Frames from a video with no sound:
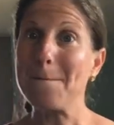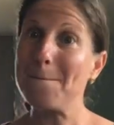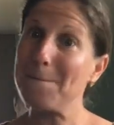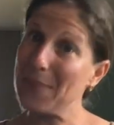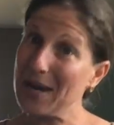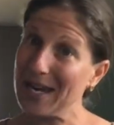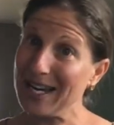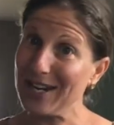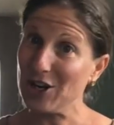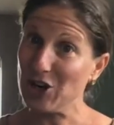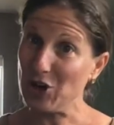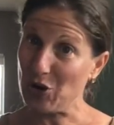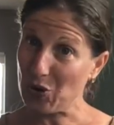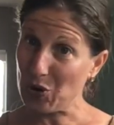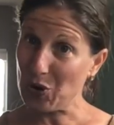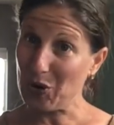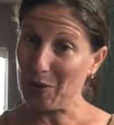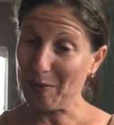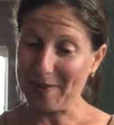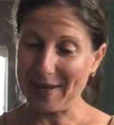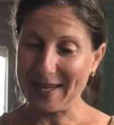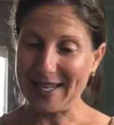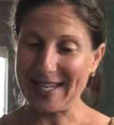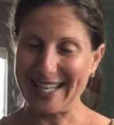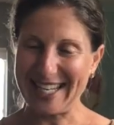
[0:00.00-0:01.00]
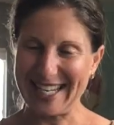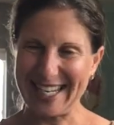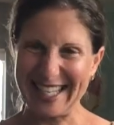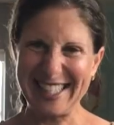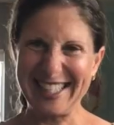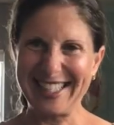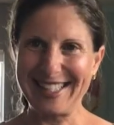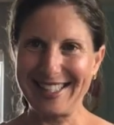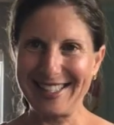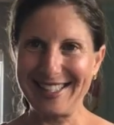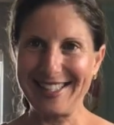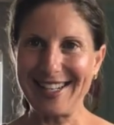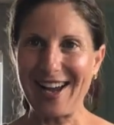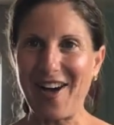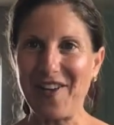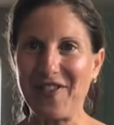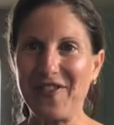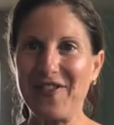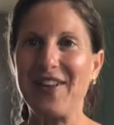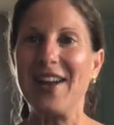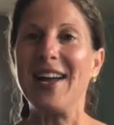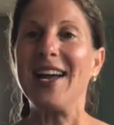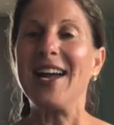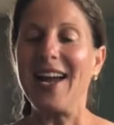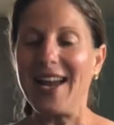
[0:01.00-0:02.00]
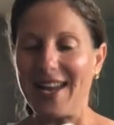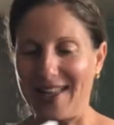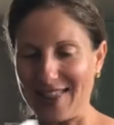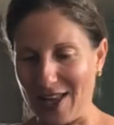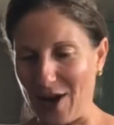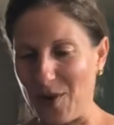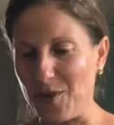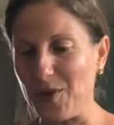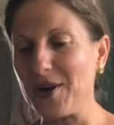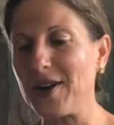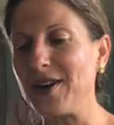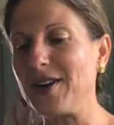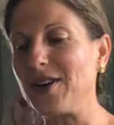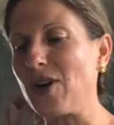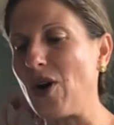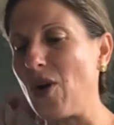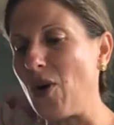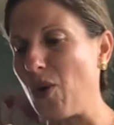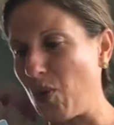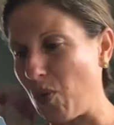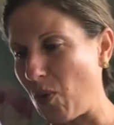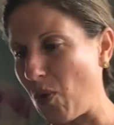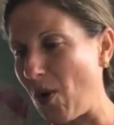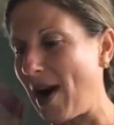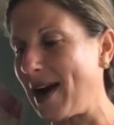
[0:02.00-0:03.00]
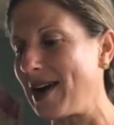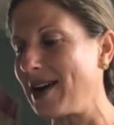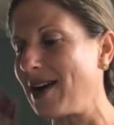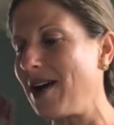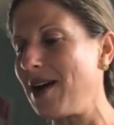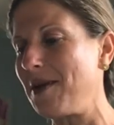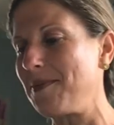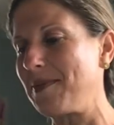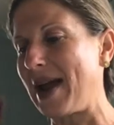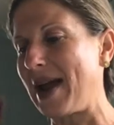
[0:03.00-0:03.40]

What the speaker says: big girl, big kid stuff. And then we're going to go right on